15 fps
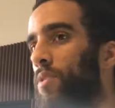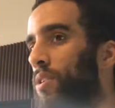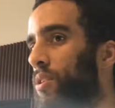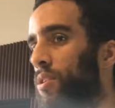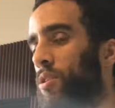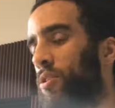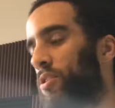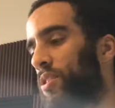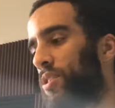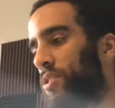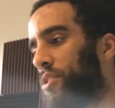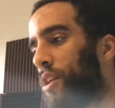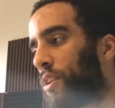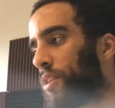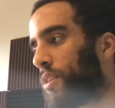There's
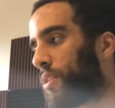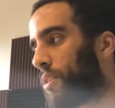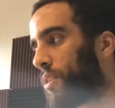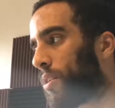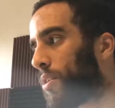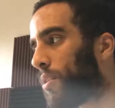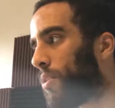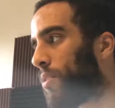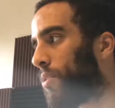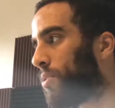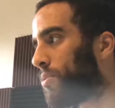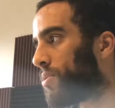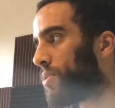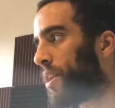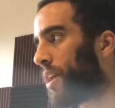this younger
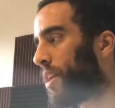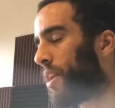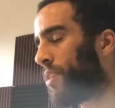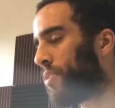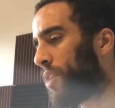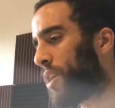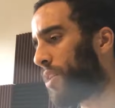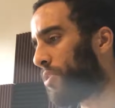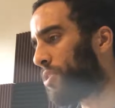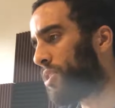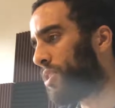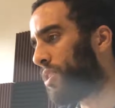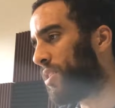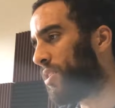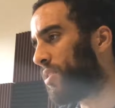girl. I don't know how
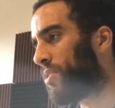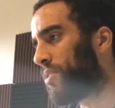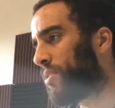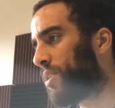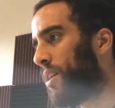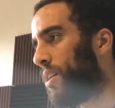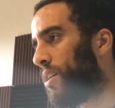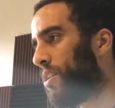she is.